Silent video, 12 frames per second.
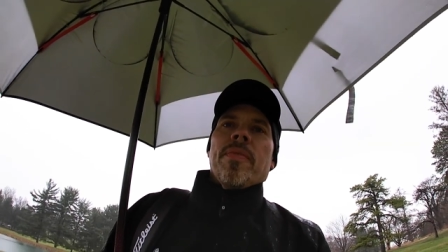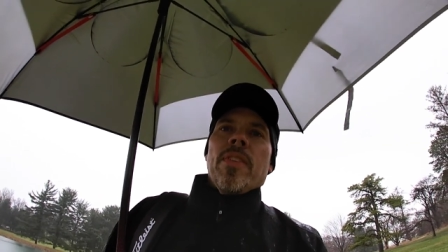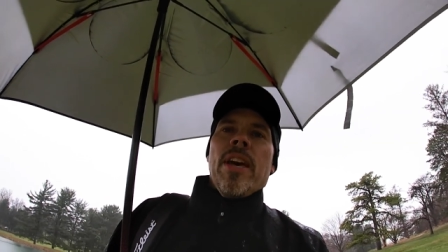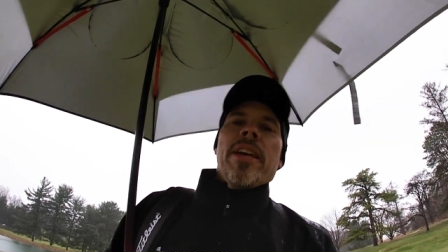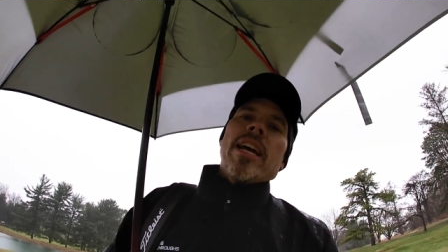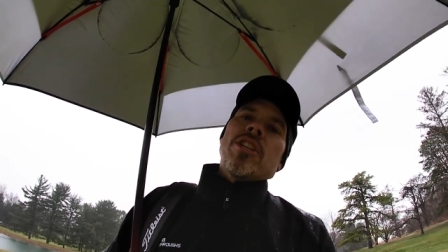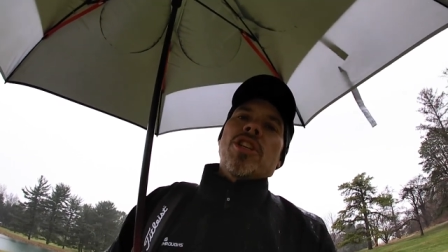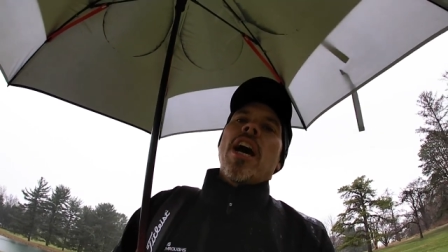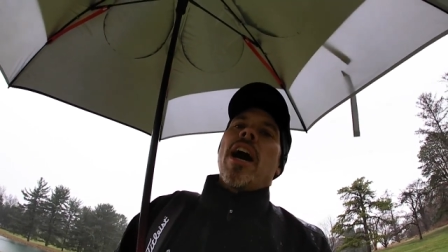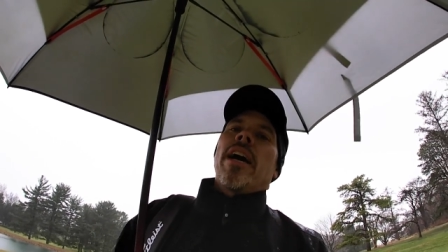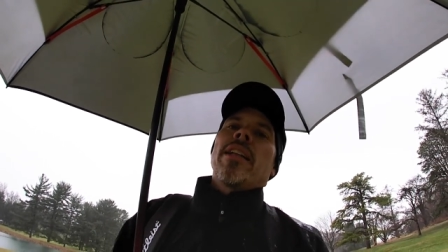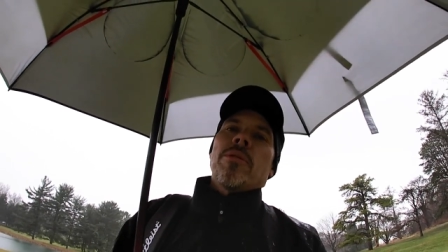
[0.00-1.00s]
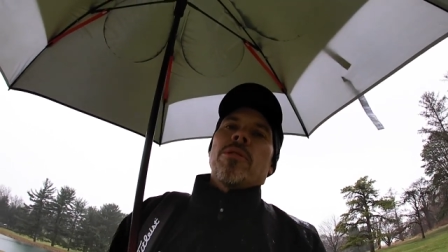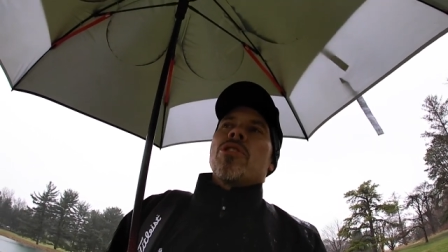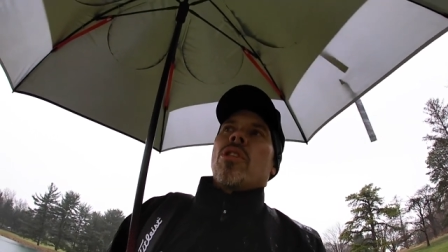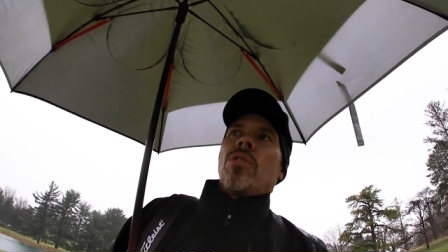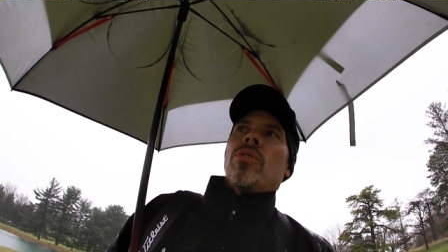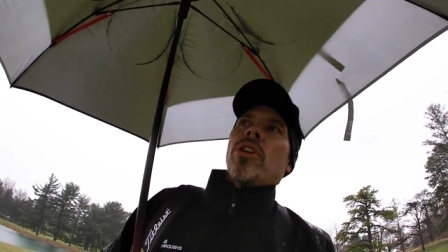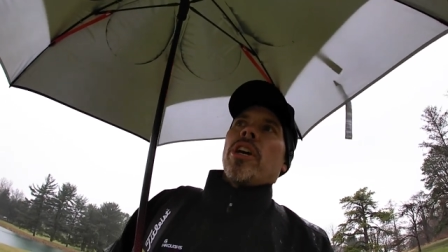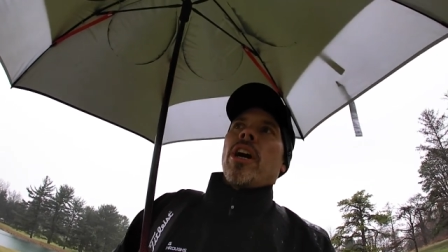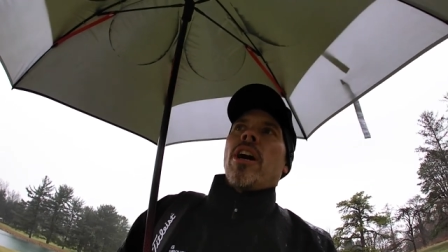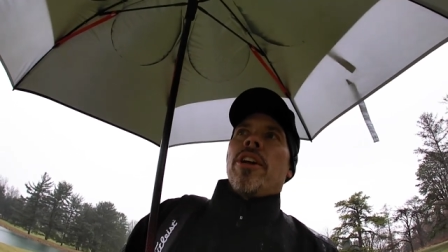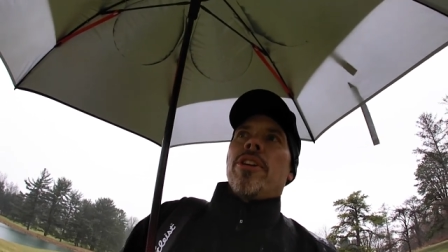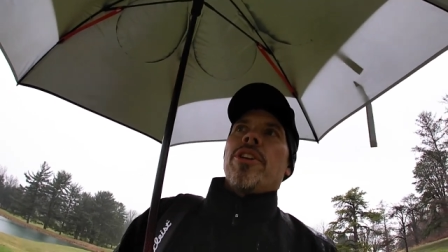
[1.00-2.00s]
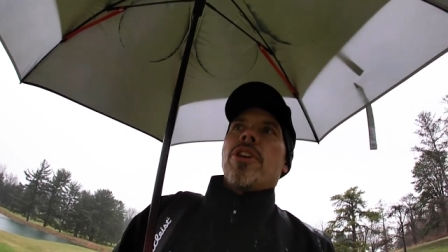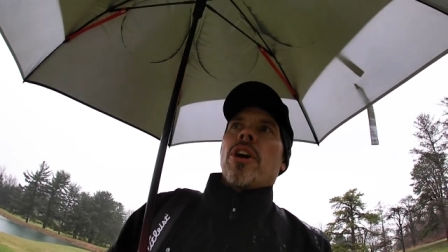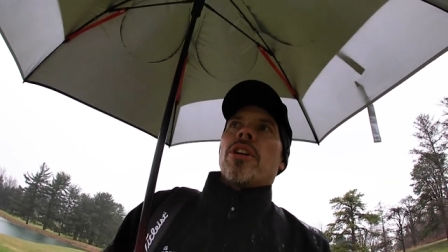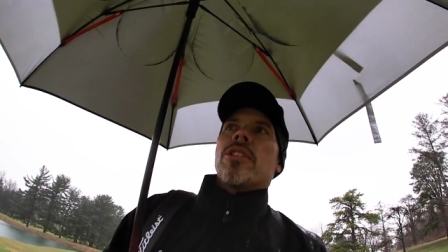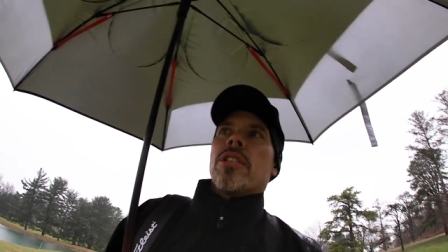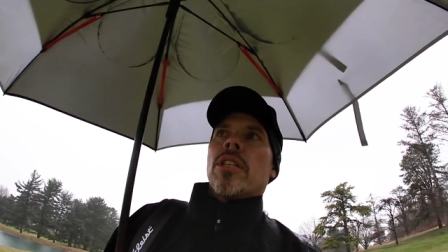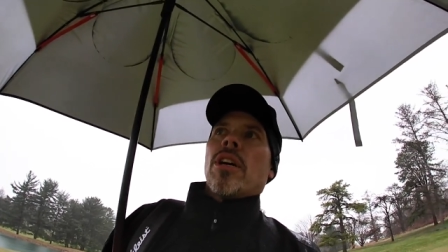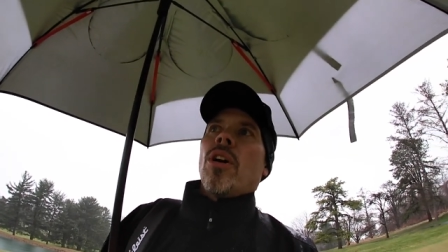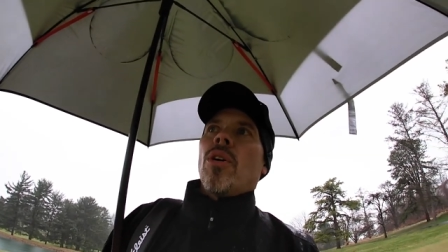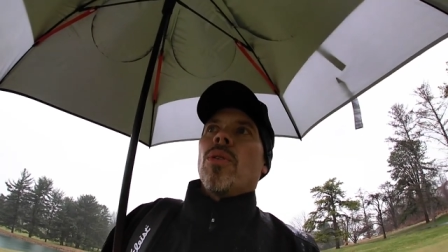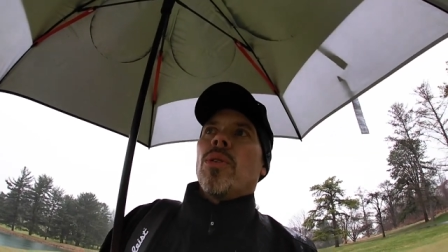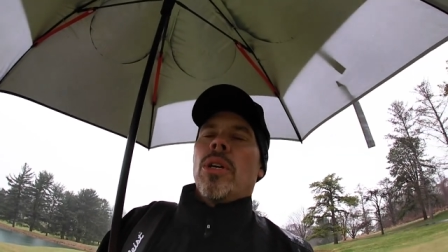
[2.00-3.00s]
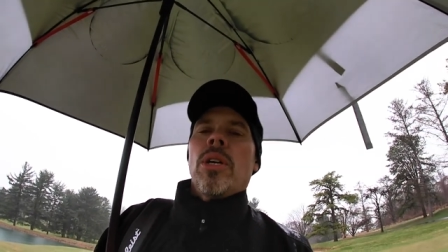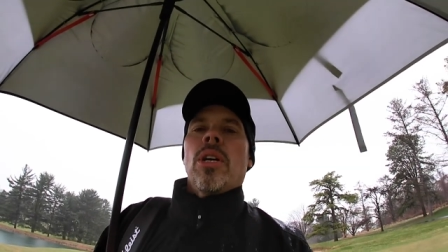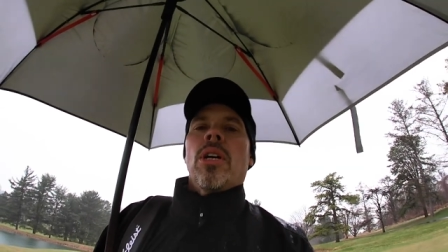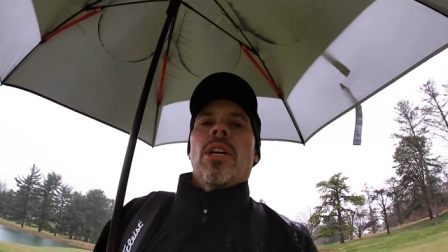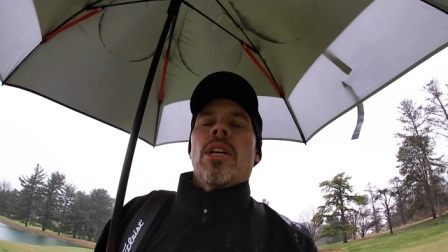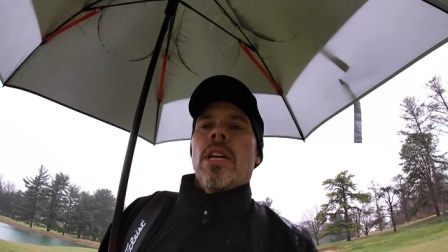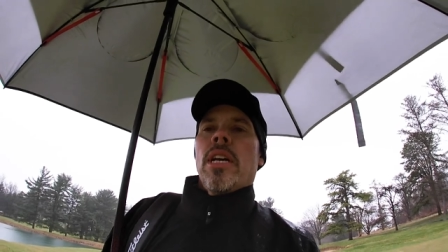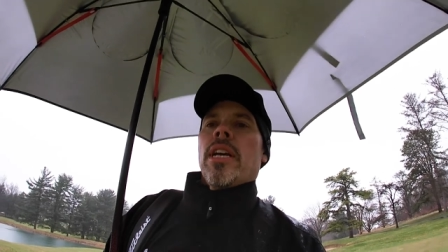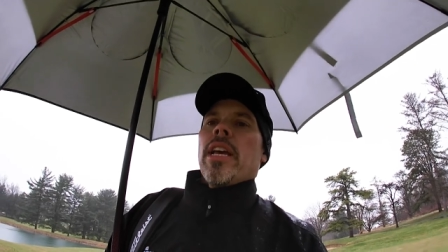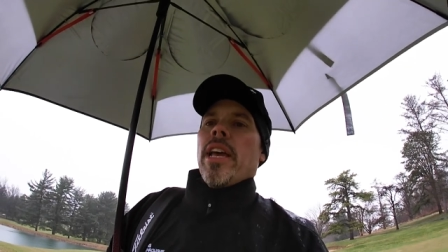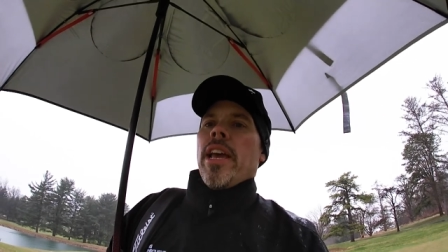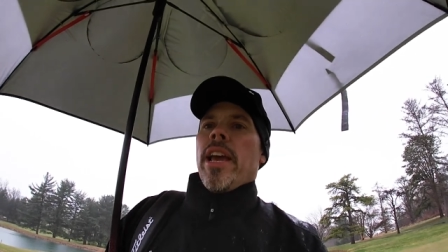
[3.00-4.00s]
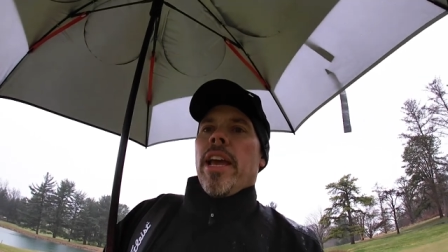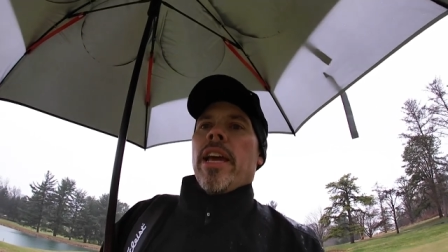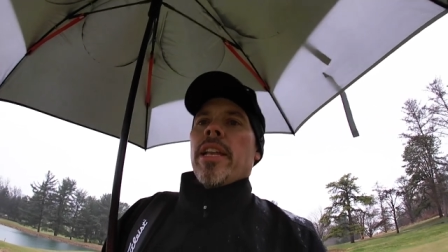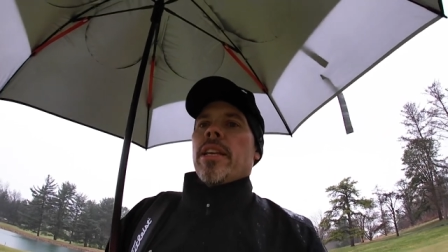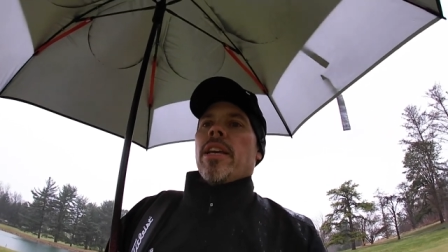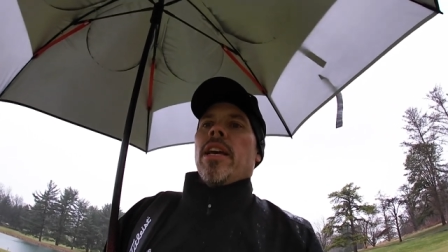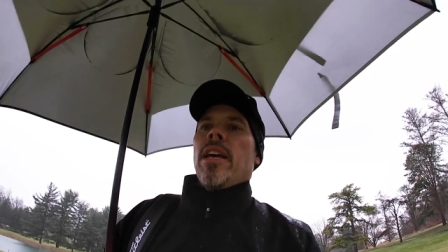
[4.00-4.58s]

Now that shot was only one hundred yards to the hole. And